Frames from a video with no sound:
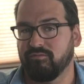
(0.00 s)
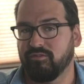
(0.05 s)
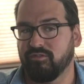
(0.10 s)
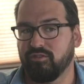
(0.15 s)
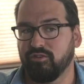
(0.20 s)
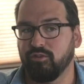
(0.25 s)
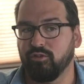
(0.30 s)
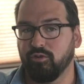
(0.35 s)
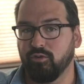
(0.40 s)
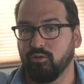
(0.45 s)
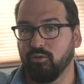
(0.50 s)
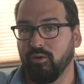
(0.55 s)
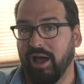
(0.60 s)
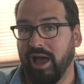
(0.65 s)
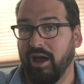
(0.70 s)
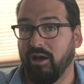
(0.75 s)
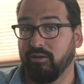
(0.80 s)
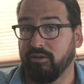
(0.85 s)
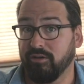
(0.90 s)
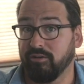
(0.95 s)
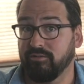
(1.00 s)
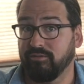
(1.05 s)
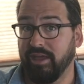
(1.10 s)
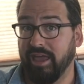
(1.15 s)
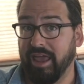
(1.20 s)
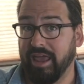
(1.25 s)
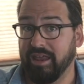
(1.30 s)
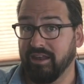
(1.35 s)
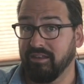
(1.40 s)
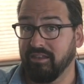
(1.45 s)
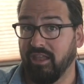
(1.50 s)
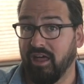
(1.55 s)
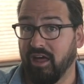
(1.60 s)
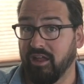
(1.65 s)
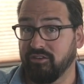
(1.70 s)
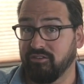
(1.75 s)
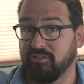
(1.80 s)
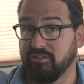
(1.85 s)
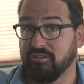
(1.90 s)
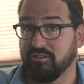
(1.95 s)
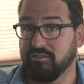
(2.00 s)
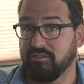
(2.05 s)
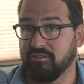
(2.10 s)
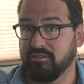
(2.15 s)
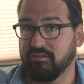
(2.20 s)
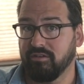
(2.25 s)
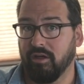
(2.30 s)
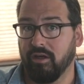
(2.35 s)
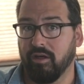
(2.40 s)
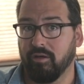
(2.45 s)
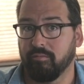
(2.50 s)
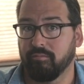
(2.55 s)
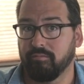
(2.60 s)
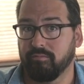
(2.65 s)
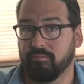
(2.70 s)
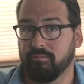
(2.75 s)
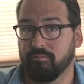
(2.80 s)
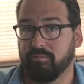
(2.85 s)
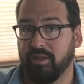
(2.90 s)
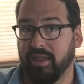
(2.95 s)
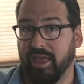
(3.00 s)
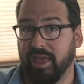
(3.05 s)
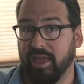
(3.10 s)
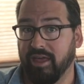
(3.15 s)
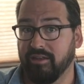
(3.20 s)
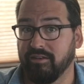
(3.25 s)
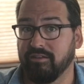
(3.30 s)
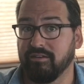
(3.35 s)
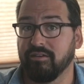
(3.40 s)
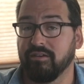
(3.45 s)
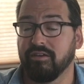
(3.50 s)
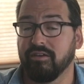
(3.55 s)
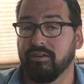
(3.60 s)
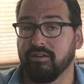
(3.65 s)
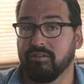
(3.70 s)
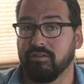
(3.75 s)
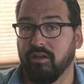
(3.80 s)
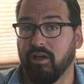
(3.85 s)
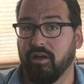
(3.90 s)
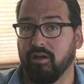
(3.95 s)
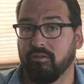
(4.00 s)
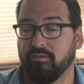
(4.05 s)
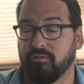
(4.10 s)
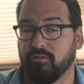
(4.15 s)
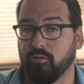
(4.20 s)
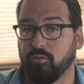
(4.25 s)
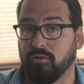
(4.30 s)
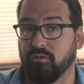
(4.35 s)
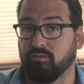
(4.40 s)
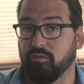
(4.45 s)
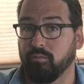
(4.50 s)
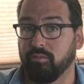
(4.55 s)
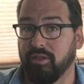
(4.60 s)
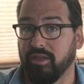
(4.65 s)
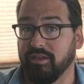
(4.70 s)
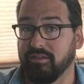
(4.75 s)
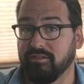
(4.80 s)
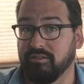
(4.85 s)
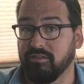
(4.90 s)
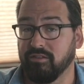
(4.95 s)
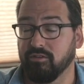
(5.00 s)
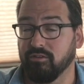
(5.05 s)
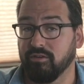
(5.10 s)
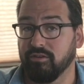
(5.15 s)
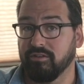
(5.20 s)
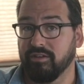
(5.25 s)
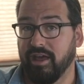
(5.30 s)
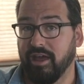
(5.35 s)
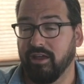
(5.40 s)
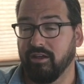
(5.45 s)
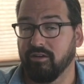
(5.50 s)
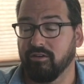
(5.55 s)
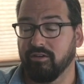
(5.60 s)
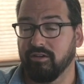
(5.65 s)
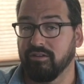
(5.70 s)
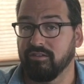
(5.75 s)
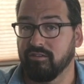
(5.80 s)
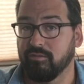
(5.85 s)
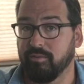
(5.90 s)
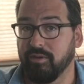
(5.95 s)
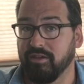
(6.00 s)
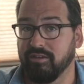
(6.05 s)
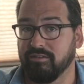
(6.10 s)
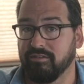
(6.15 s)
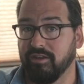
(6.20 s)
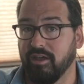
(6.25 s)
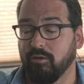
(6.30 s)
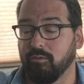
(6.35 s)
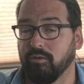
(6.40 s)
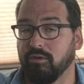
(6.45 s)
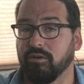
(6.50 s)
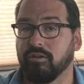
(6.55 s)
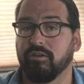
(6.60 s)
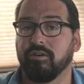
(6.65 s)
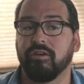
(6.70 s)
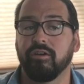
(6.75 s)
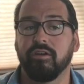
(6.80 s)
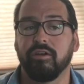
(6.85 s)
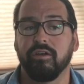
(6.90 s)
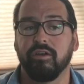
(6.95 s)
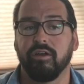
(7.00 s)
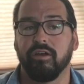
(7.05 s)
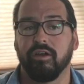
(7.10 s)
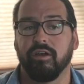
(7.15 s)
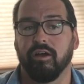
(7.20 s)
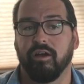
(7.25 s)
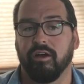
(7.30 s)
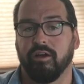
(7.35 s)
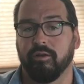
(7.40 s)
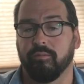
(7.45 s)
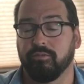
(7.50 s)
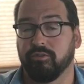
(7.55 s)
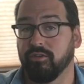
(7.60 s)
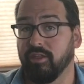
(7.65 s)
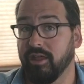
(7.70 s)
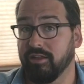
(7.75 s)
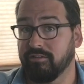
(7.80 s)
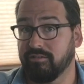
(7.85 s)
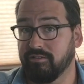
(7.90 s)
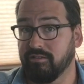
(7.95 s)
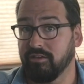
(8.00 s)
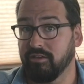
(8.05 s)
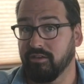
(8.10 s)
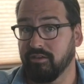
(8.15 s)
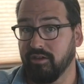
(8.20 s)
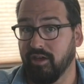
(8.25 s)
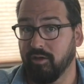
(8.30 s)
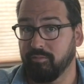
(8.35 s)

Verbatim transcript: two out of eight launches um, planned uh, towards replacing their entire in-space network. Um, so that's the